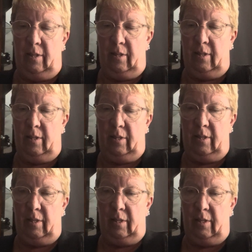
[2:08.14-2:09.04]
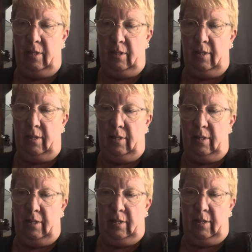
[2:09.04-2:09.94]

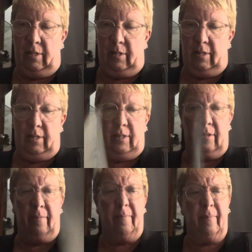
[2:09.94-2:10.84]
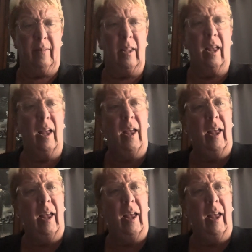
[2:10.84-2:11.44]
Nothing is said.